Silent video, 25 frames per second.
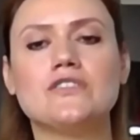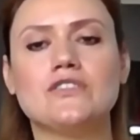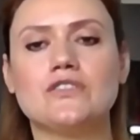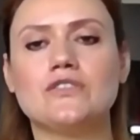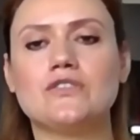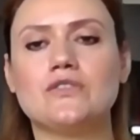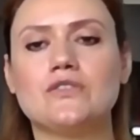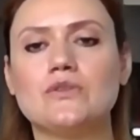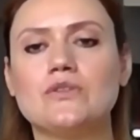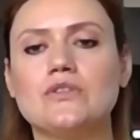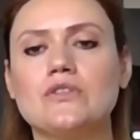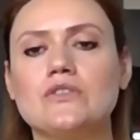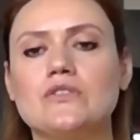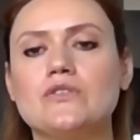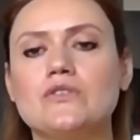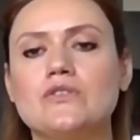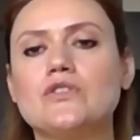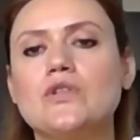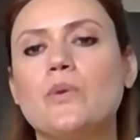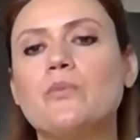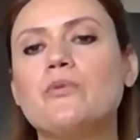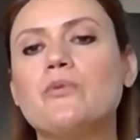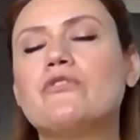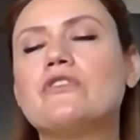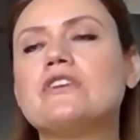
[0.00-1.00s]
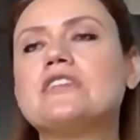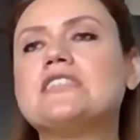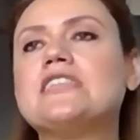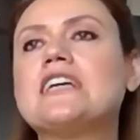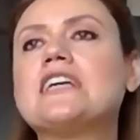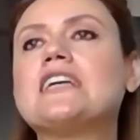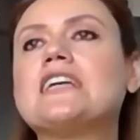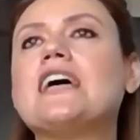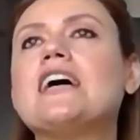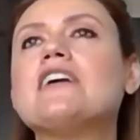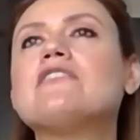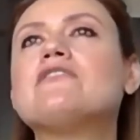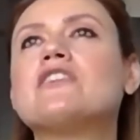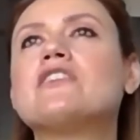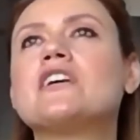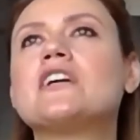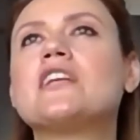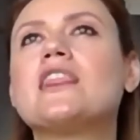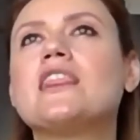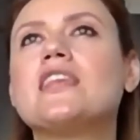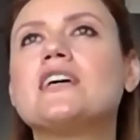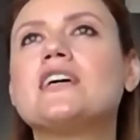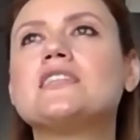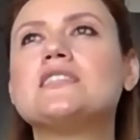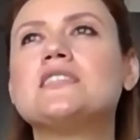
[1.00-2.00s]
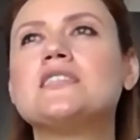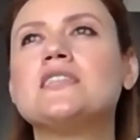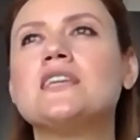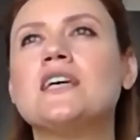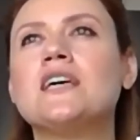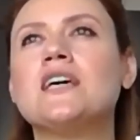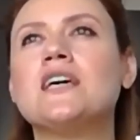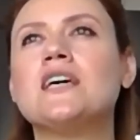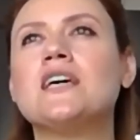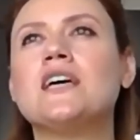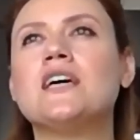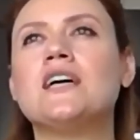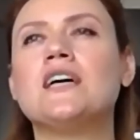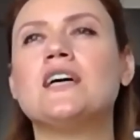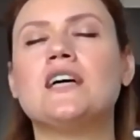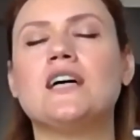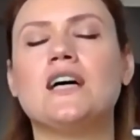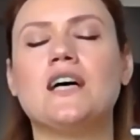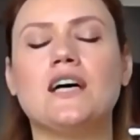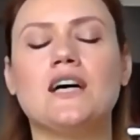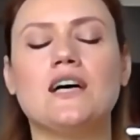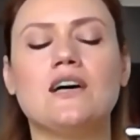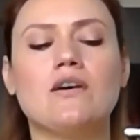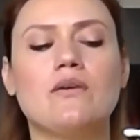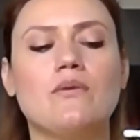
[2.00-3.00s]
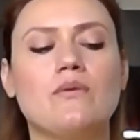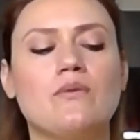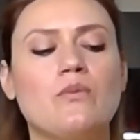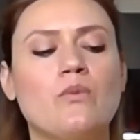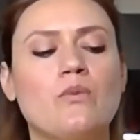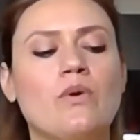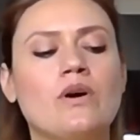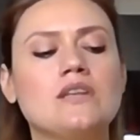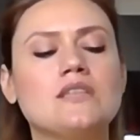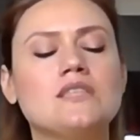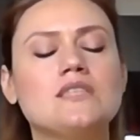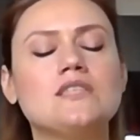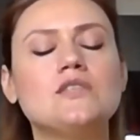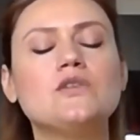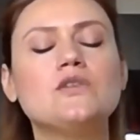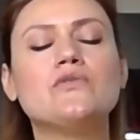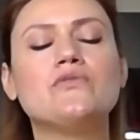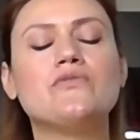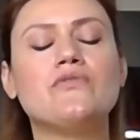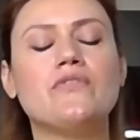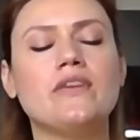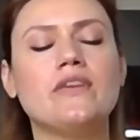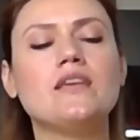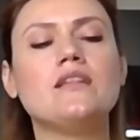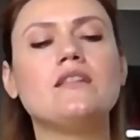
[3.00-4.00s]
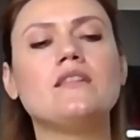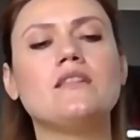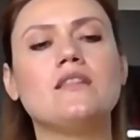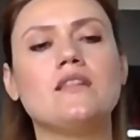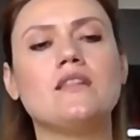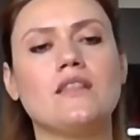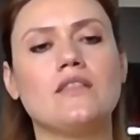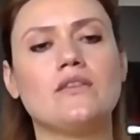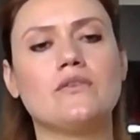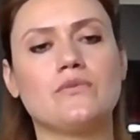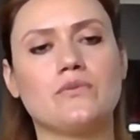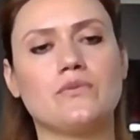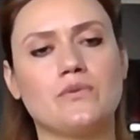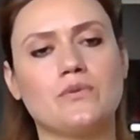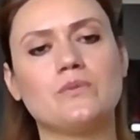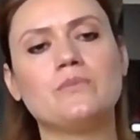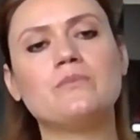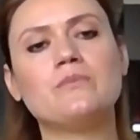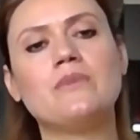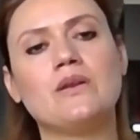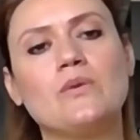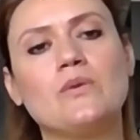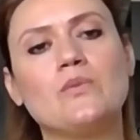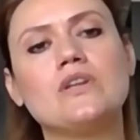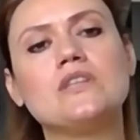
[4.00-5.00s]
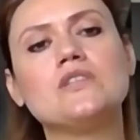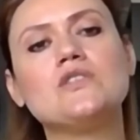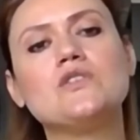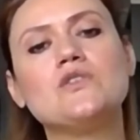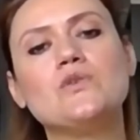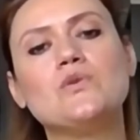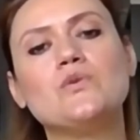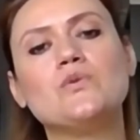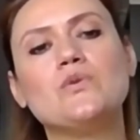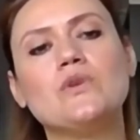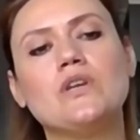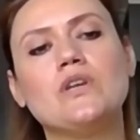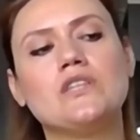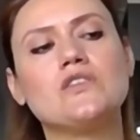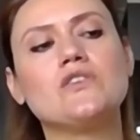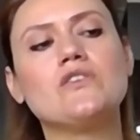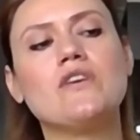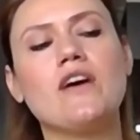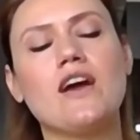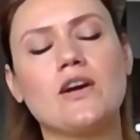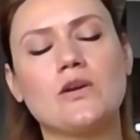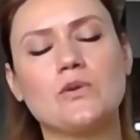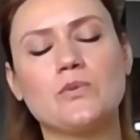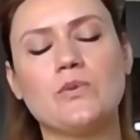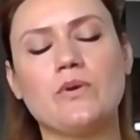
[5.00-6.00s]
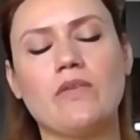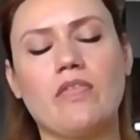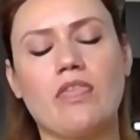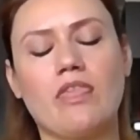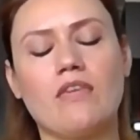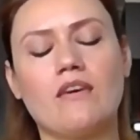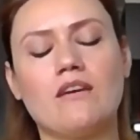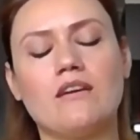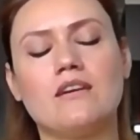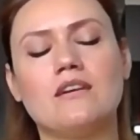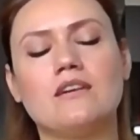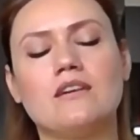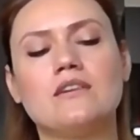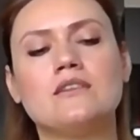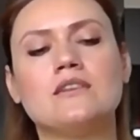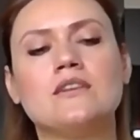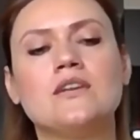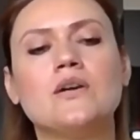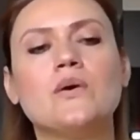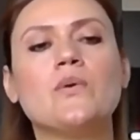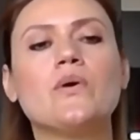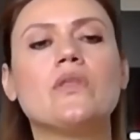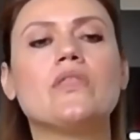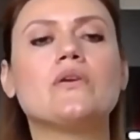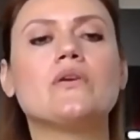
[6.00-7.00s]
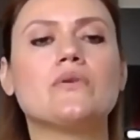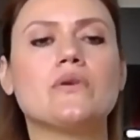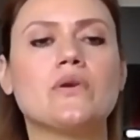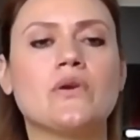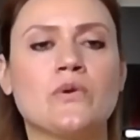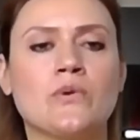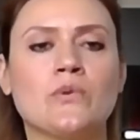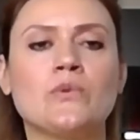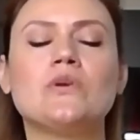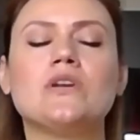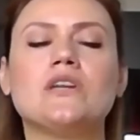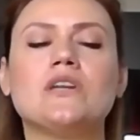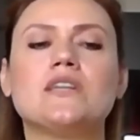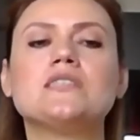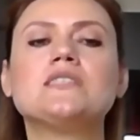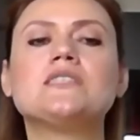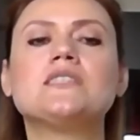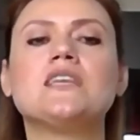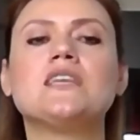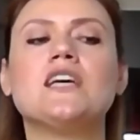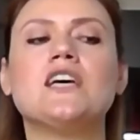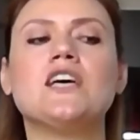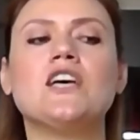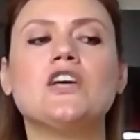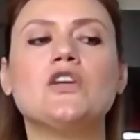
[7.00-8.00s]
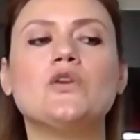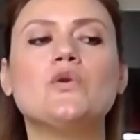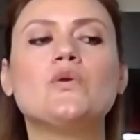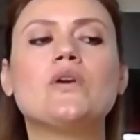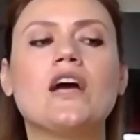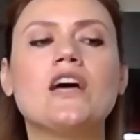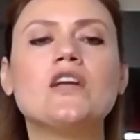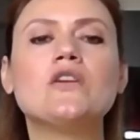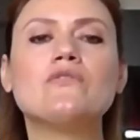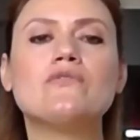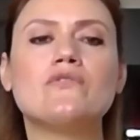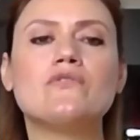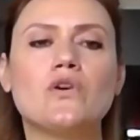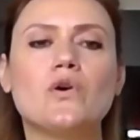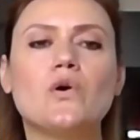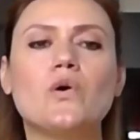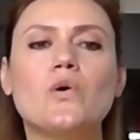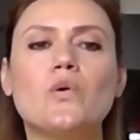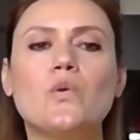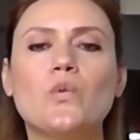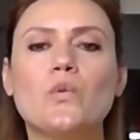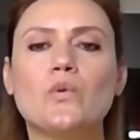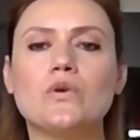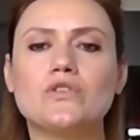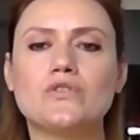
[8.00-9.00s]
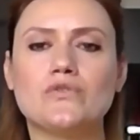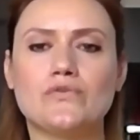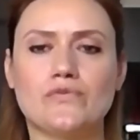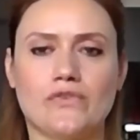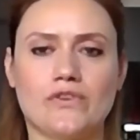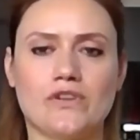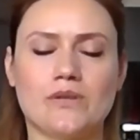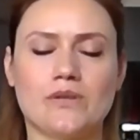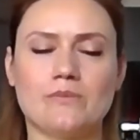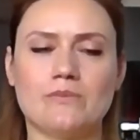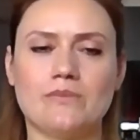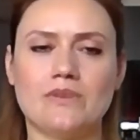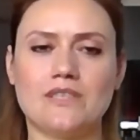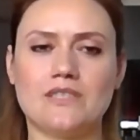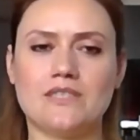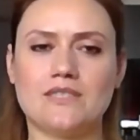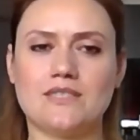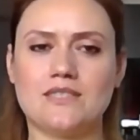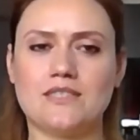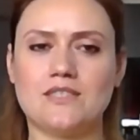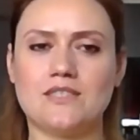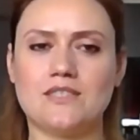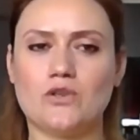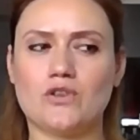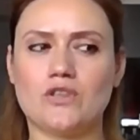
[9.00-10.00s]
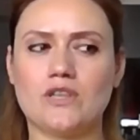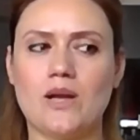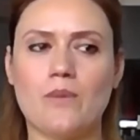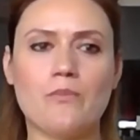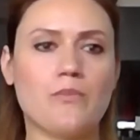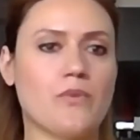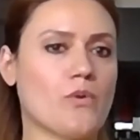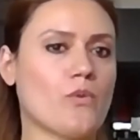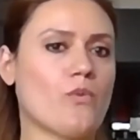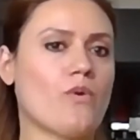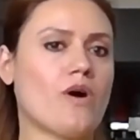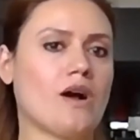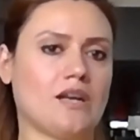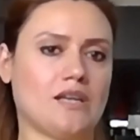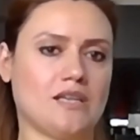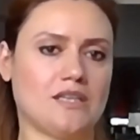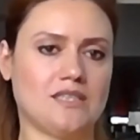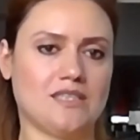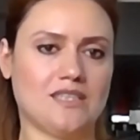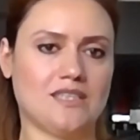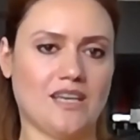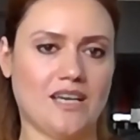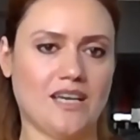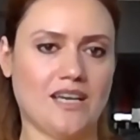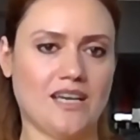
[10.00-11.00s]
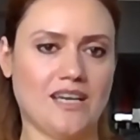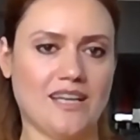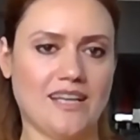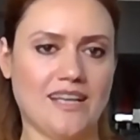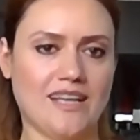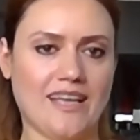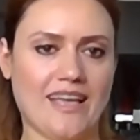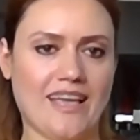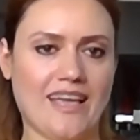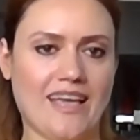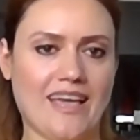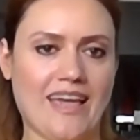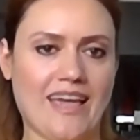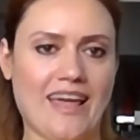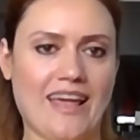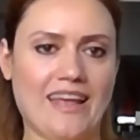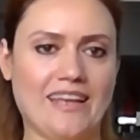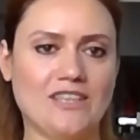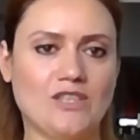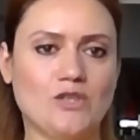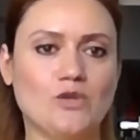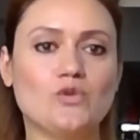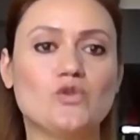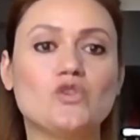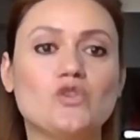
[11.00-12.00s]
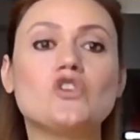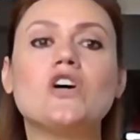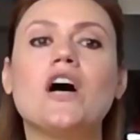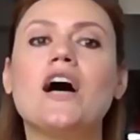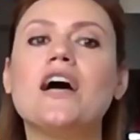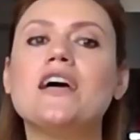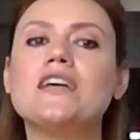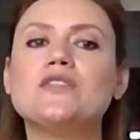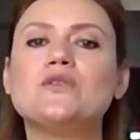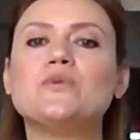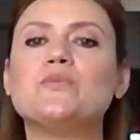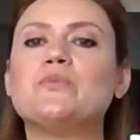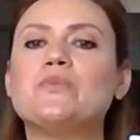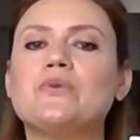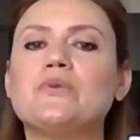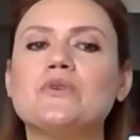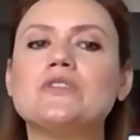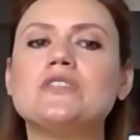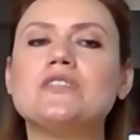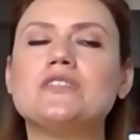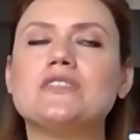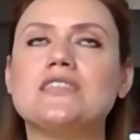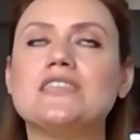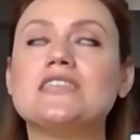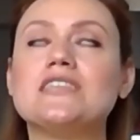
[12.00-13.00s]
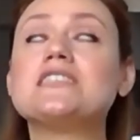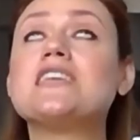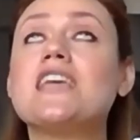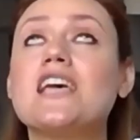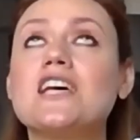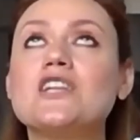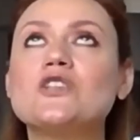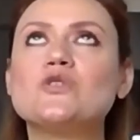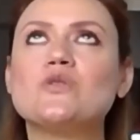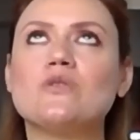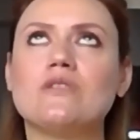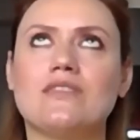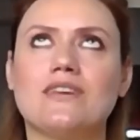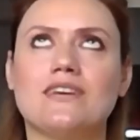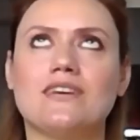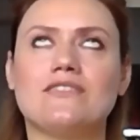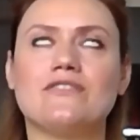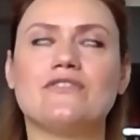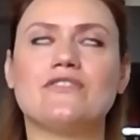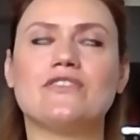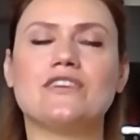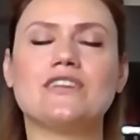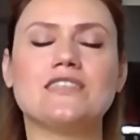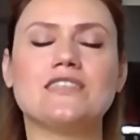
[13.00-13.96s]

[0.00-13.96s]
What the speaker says: just to stop for a second, I've heard that once you feel the room once you interact with the recruiters, you kind of know which firm is your number one. And you try to put the schedule that